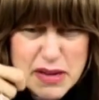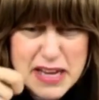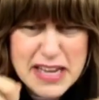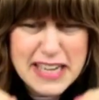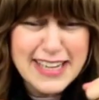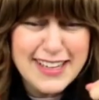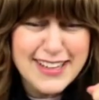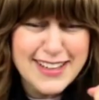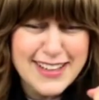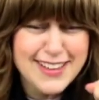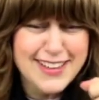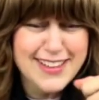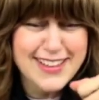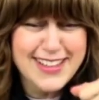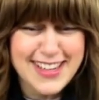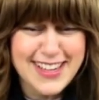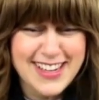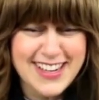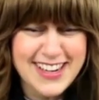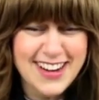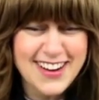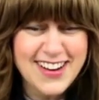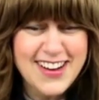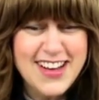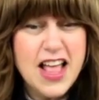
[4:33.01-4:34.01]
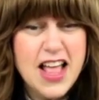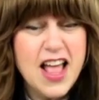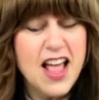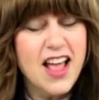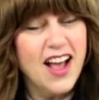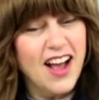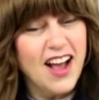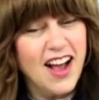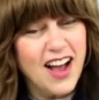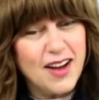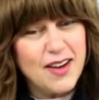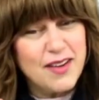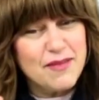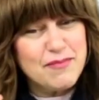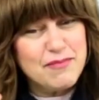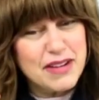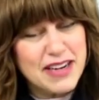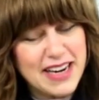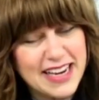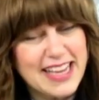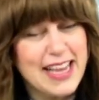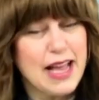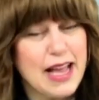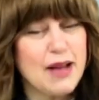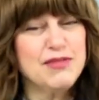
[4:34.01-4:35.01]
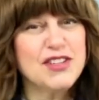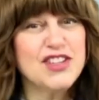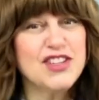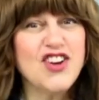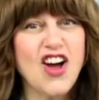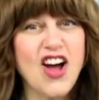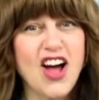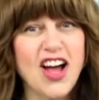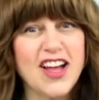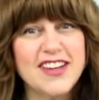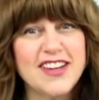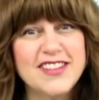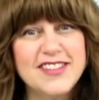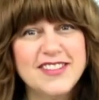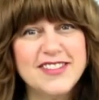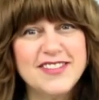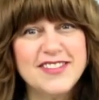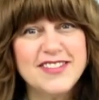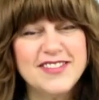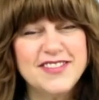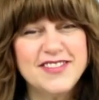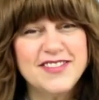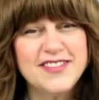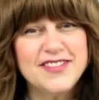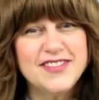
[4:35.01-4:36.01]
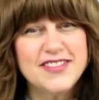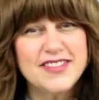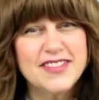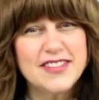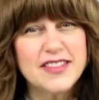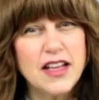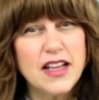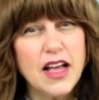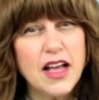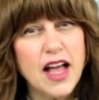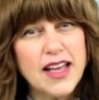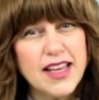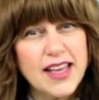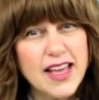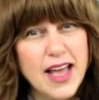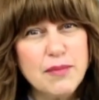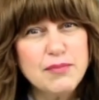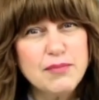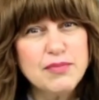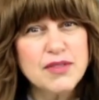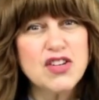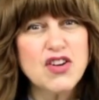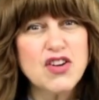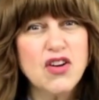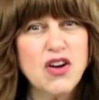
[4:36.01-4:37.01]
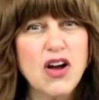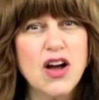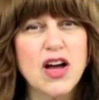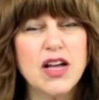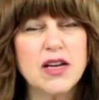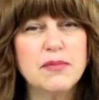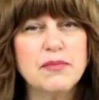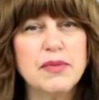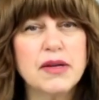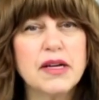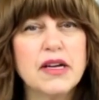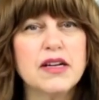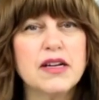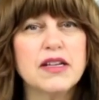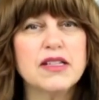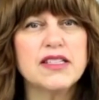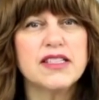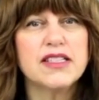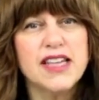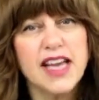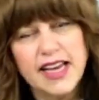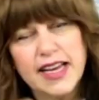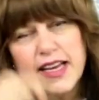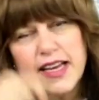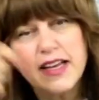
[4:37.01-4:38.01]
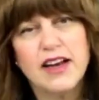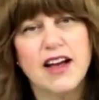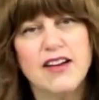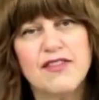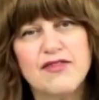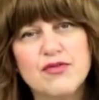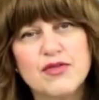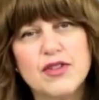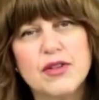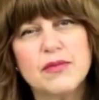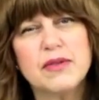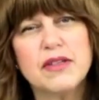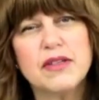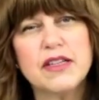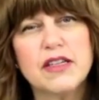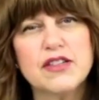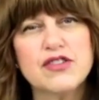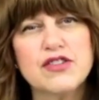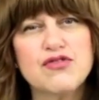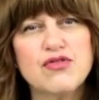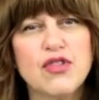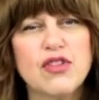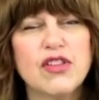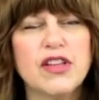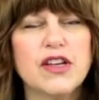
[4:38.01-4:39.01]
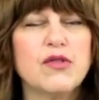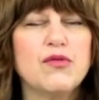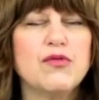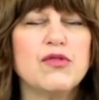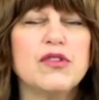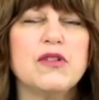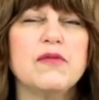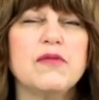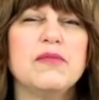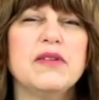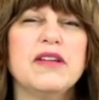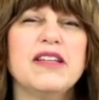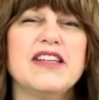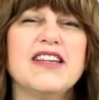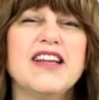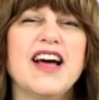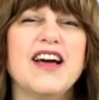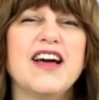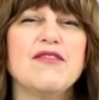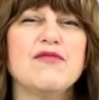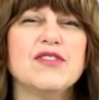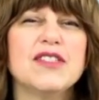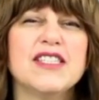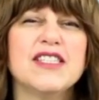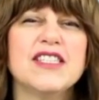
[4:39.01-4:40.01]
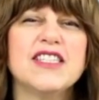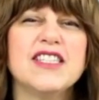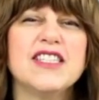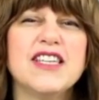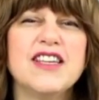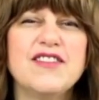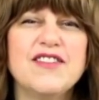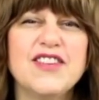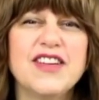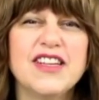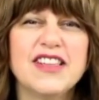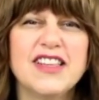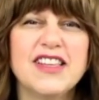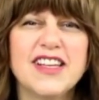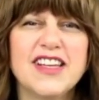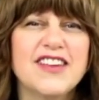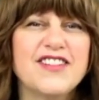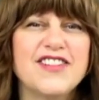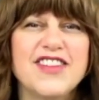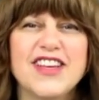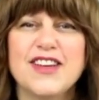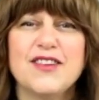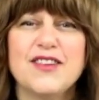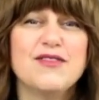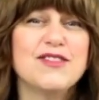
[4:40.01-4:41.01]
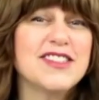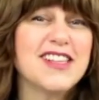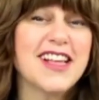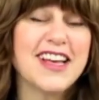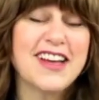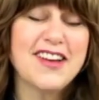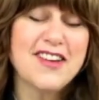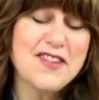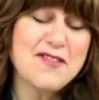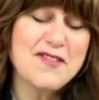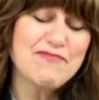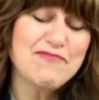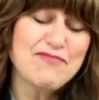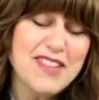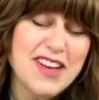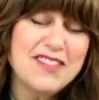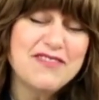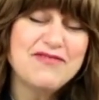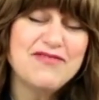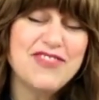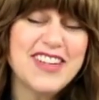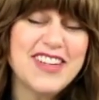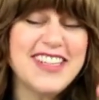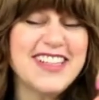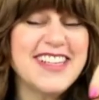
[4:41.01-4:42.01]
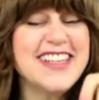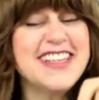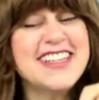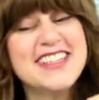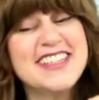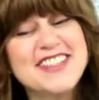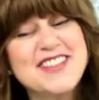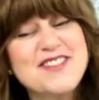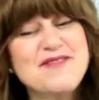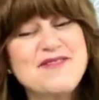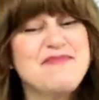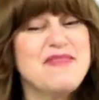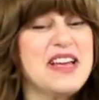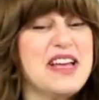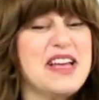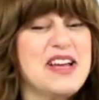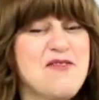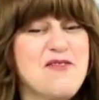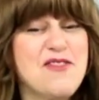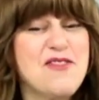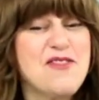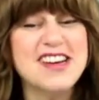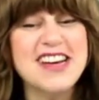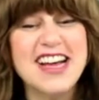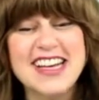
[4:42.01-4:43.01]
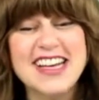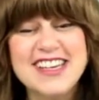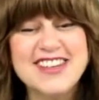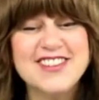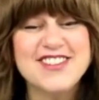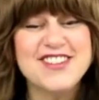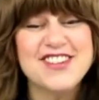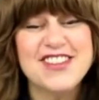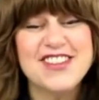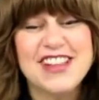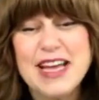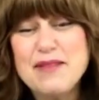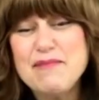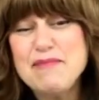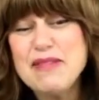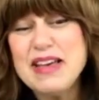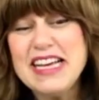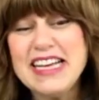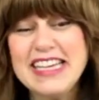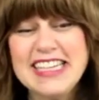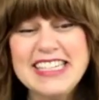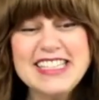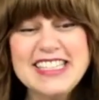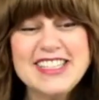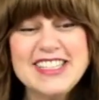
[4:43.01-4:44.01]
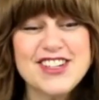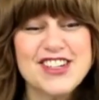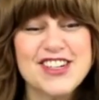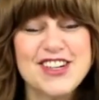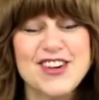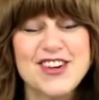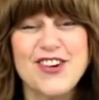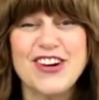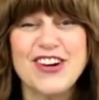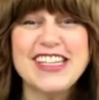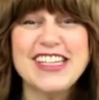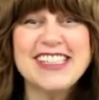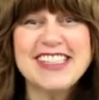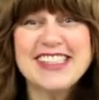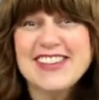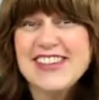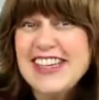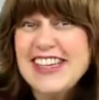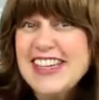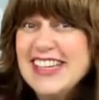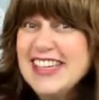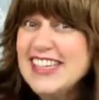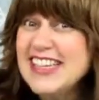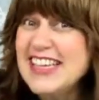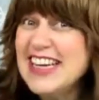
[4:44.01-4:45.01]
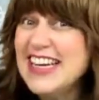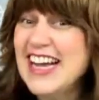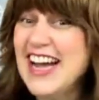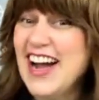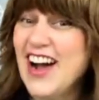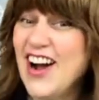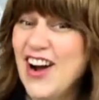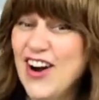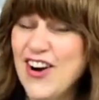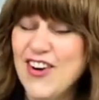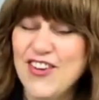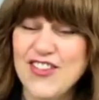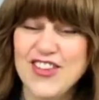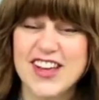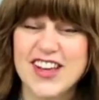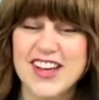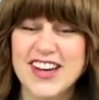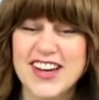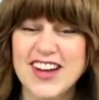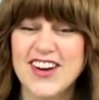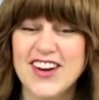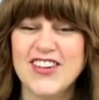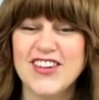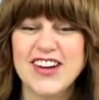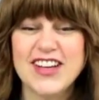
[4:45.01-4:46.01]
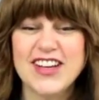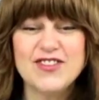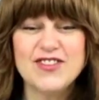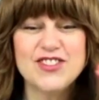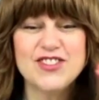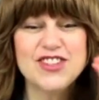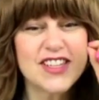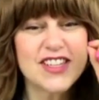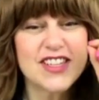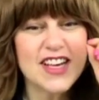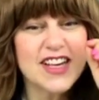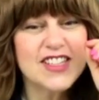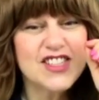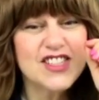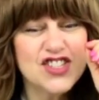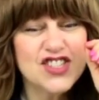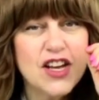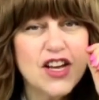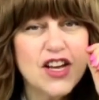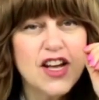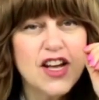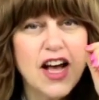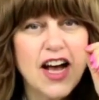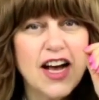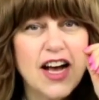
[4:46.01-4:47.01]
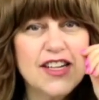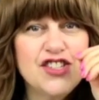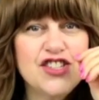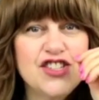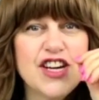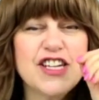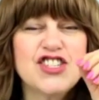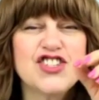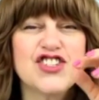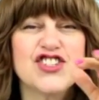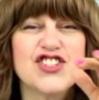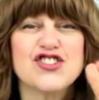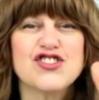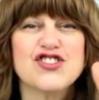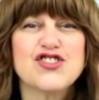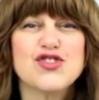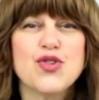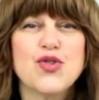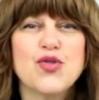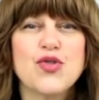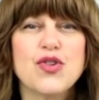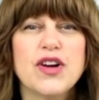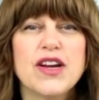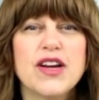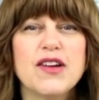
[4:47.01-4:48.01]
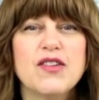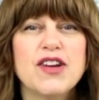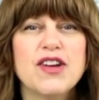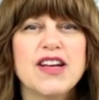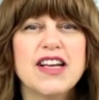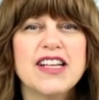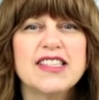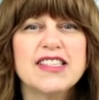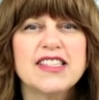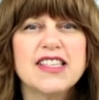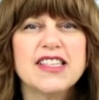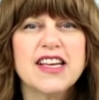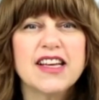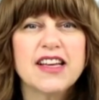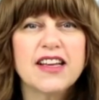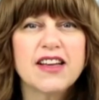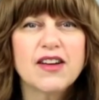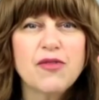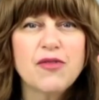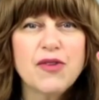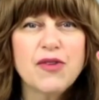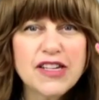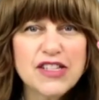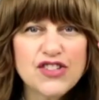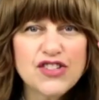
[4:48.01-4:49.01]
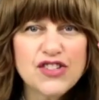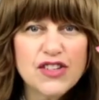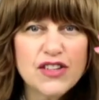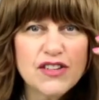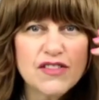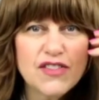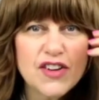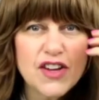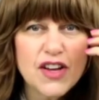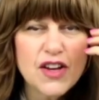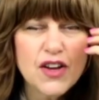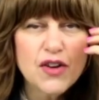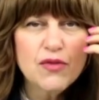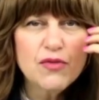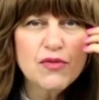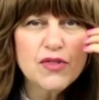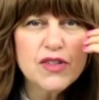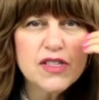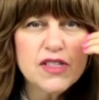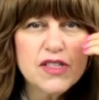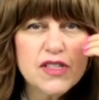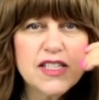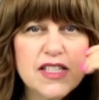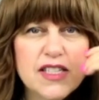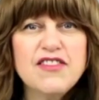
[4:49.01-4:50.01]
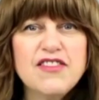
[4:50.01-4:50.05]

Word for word: meal, you know. But I kept it on I kept it on because taking it off would have been controlling, wouldn't have been not receiving the gift. He was like, oh, here's a pink one. I know you like pink and turquoise, so here you go. You know, it was a, a gesture. So it's a question of. By the